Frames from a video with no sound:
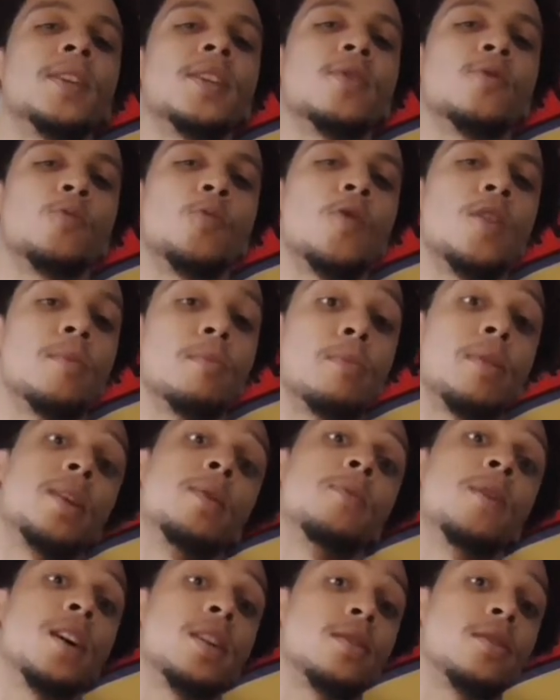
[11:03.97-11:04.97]
because one
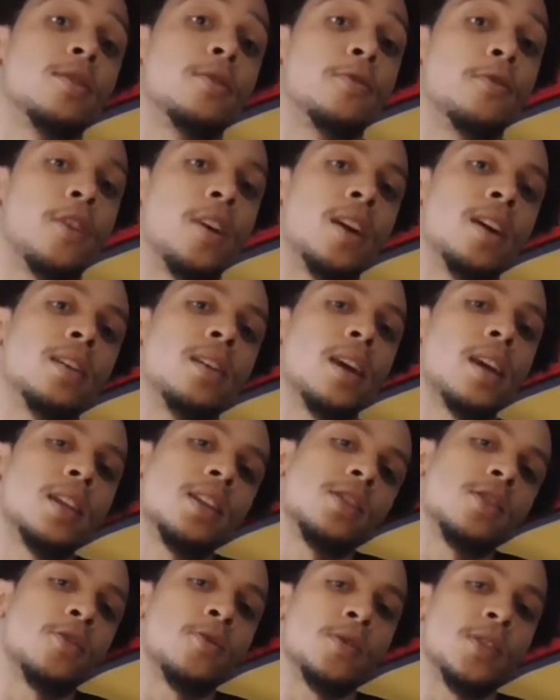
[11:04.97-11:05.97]
brainwashed her friend and
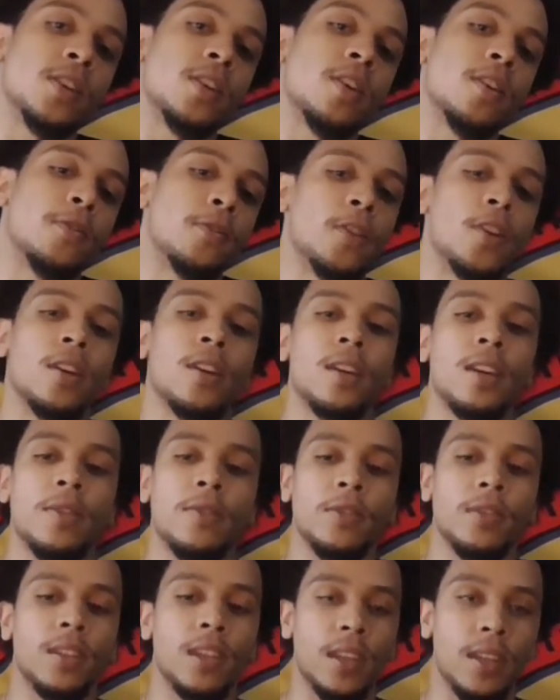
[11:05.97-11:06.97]
is using her for her
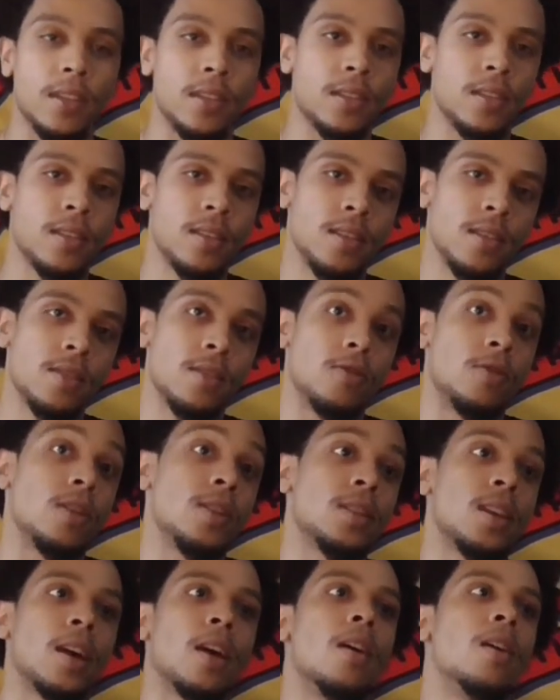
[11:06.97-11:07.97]
evil deeds. So
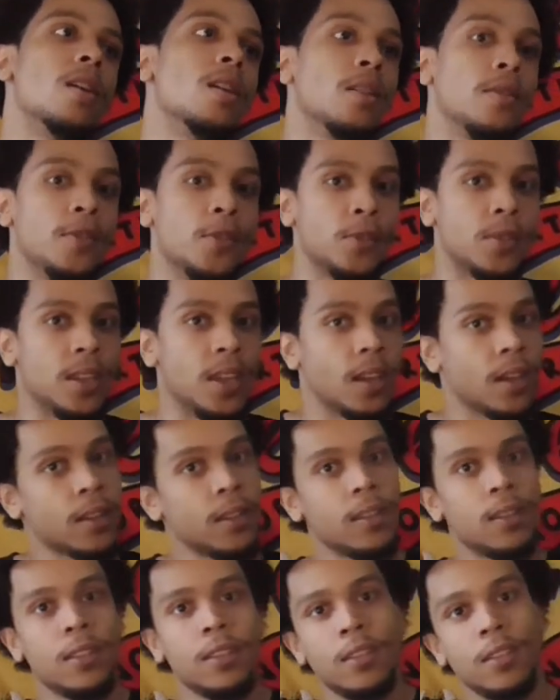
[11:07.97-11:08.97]
she's like, all of you suck.
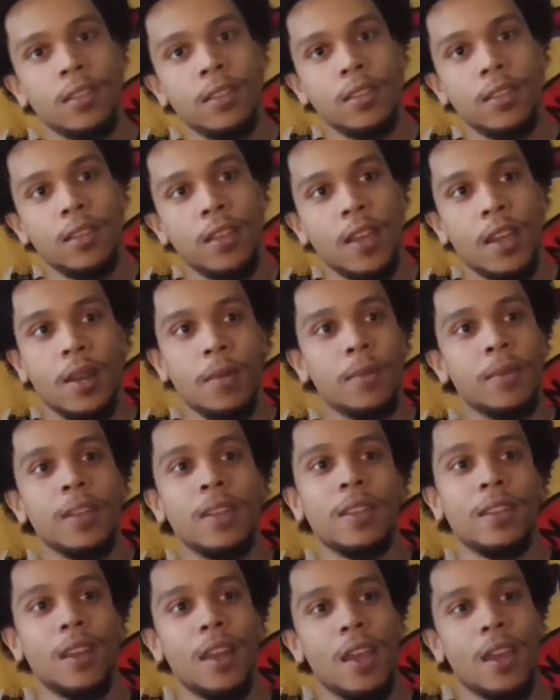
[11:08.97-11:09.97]
And I'm
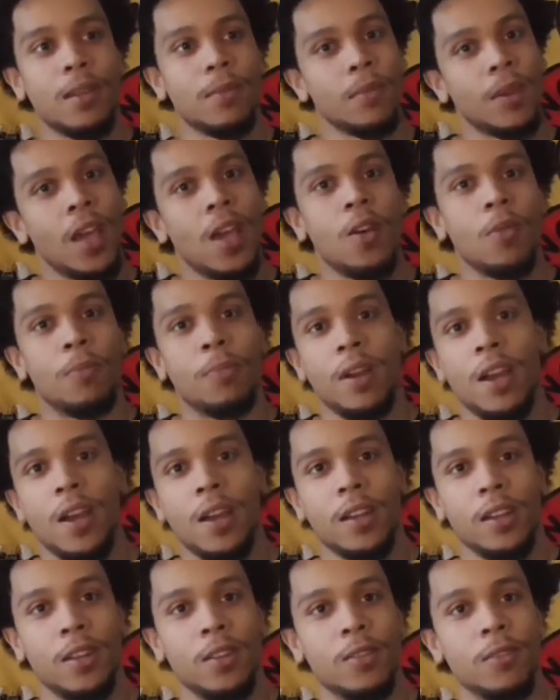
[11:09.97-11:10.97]
gonna help
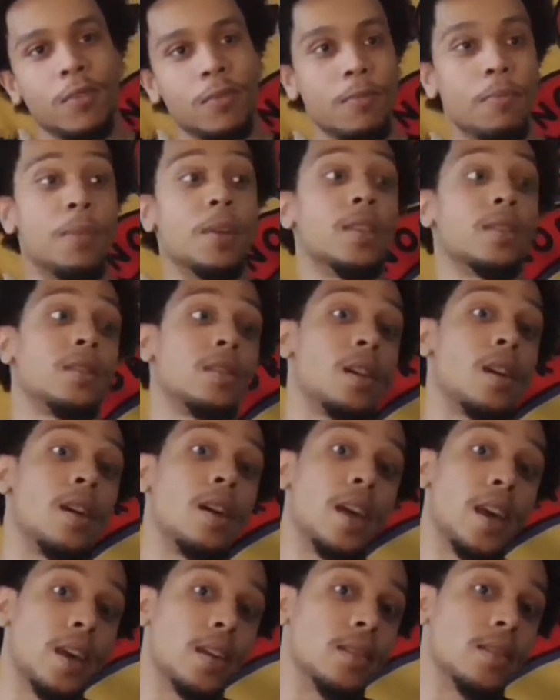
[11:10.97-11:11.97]
Brago bust
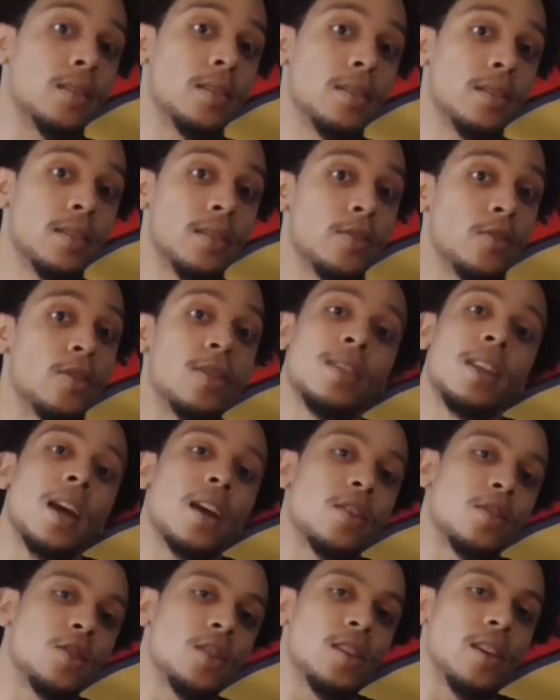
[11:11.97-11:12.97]
y'all heads. Just
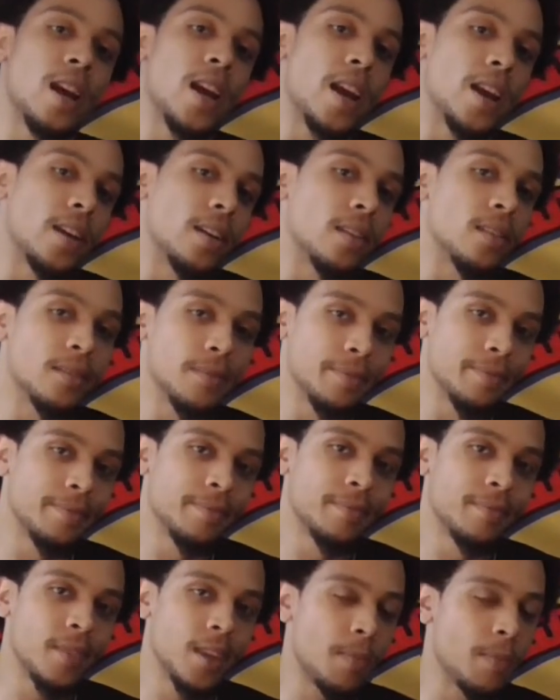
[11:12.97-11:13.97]
out of sheer anger.
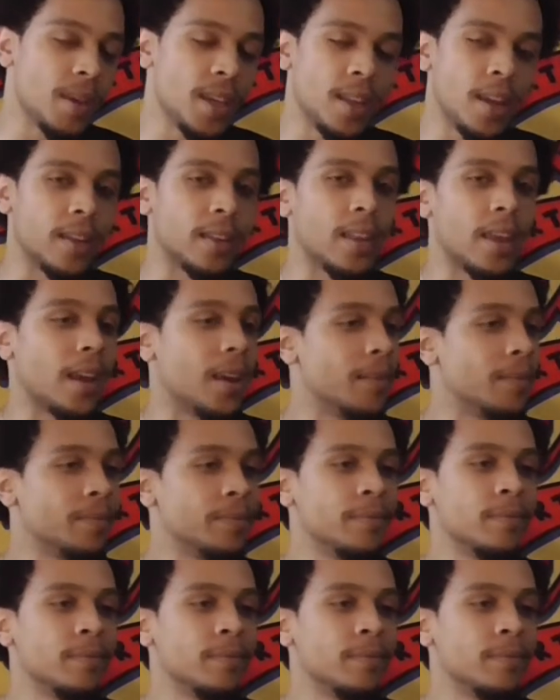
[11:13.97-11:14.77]
It'd be like that.